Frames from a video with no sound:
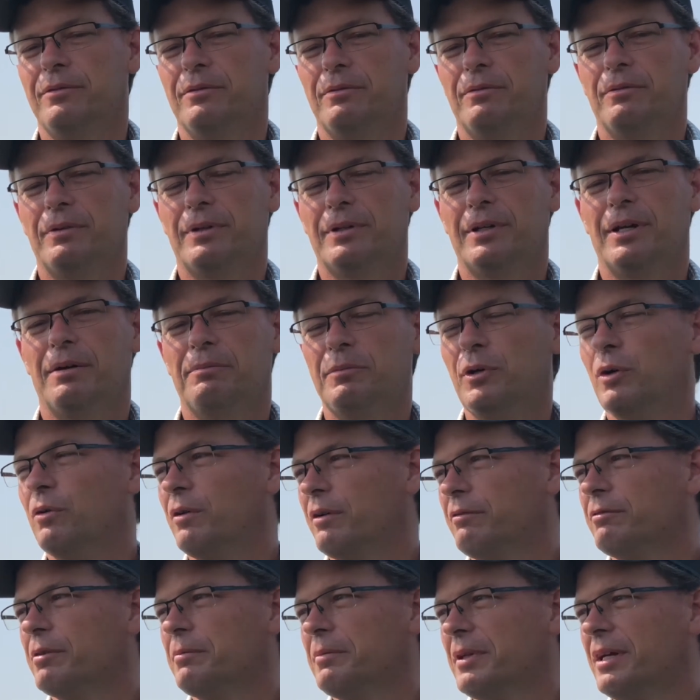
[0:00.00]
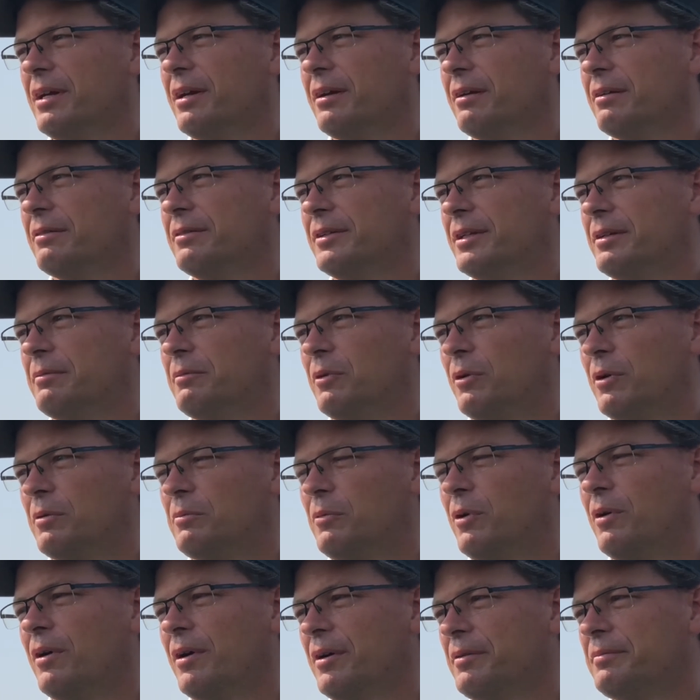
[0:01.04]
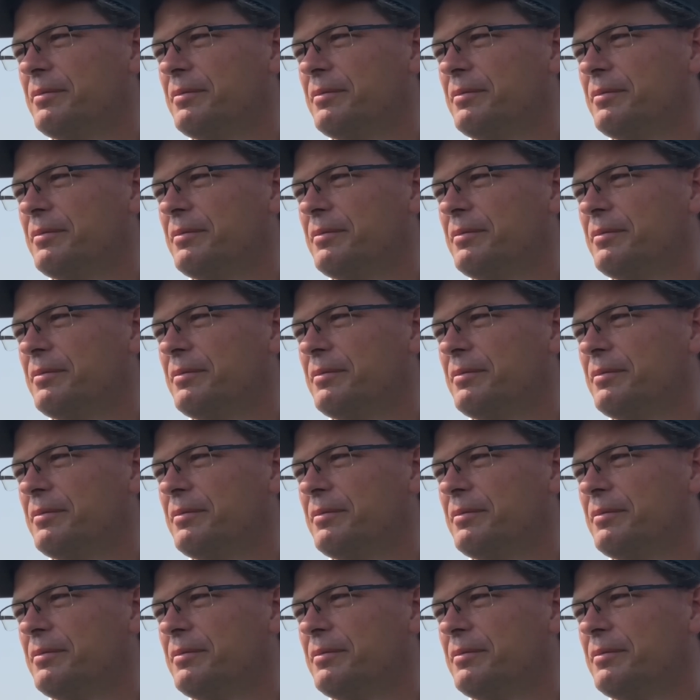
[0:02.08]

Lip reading: and kept going from there, did more and more.